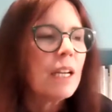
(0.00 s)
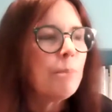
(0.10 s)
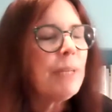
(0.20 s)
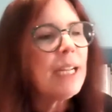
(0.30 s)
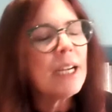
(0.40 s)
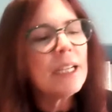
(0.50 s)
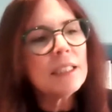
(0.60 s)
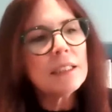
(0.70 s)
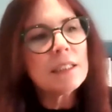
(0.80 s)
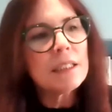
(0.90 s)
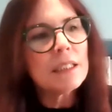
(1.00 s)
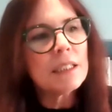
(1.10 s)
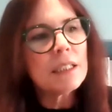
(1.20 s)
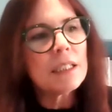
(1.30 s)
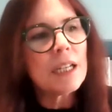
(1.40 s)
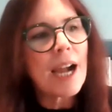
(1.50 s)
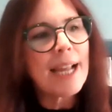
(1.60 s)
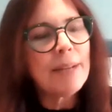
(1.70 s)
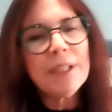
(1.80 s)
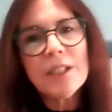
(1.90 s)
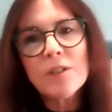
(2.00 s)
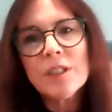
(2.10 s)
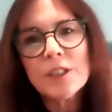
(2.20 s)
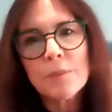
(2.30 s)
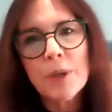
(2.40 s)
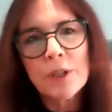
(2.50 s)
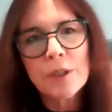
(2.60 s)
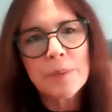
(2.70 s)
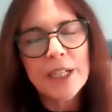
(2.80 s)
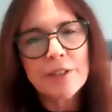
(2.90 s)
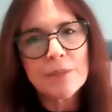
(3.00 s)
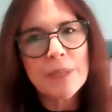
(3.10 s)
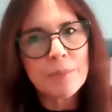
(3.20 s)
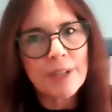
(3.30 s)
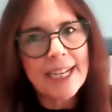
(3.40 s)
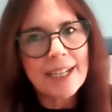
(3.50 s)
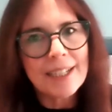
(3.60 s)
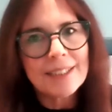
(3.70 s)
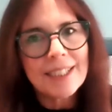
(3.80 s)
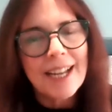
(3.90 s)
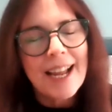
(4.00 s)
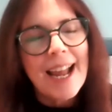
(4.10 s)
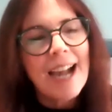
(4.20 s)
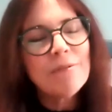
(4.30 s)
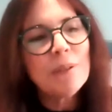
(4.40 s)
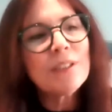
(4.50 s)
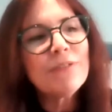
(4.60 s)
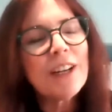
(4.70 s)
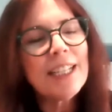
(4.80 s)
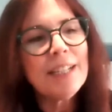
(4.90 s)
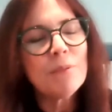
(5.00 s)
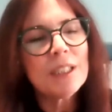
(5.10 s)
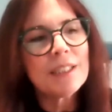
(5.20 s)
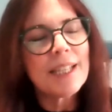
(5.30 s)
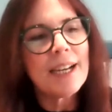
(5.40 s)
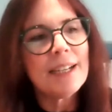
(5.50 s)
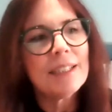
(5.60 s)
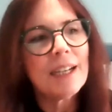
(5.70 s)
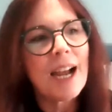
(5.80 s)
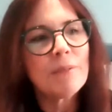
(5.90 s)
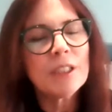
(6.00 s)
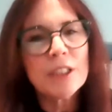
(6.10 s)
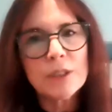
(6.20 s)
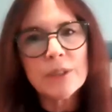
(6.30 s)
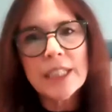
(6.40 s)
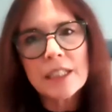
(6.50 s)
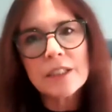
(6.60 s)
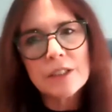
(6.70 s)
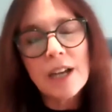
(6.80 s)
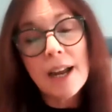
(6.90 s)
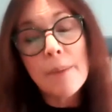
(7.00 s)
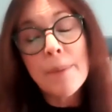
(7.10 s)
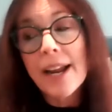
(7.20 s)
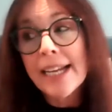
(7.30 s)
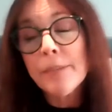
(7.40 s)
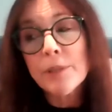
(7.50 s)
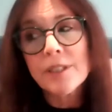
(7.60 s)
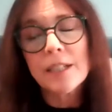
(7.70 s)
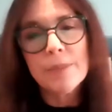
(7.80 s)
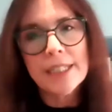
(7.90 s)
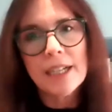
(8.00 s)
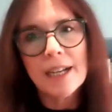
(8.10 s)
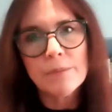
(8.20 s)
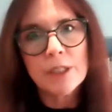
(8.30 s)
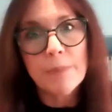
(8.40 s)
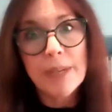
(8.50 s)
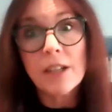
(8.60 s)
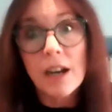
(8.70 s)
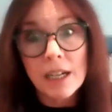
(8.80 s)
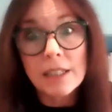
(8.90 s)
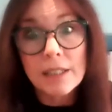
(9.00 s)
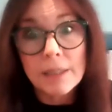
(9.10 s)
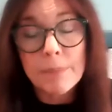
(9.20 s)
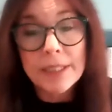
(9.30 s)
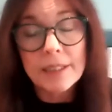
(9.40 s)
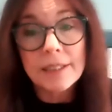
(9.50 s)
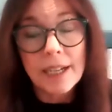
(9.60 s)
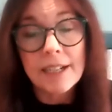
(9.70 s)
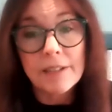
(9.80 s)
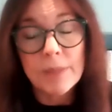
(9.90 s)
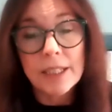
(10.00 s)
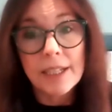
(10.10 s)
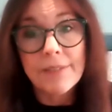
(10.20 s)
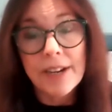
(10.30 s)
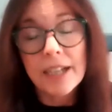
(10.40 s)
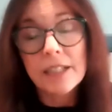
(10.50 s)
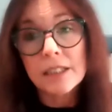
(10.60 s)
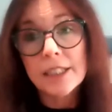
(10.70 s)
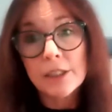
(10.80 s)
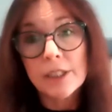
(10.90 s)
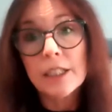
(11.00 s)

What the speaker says: because I had been known as a poker player. It was my brand. And what was funny was that I was doing about 80% of my time was spent on the business side of my life, actually doing